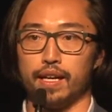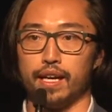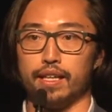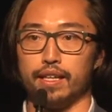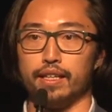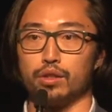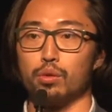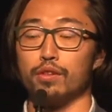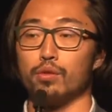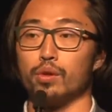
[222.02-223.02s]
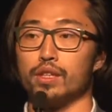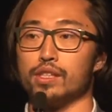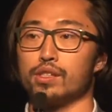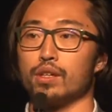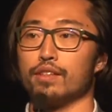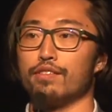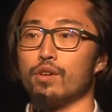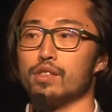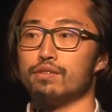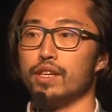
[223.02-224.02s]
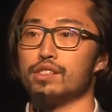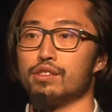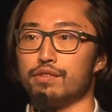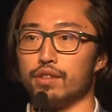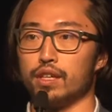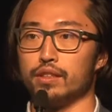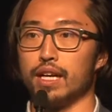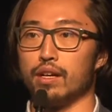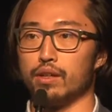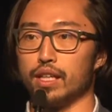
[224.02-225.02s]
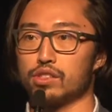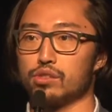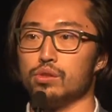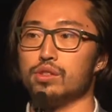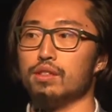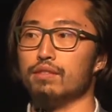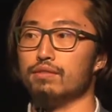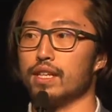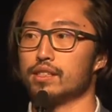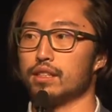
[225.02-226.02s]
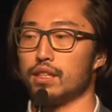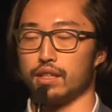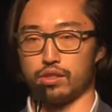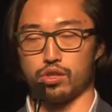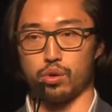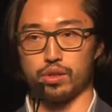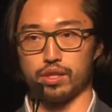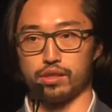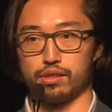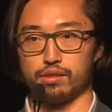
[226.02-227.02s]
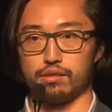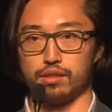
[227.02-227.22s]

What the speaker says: And in 2014, started the first venture fund that exclusively investing in tokens,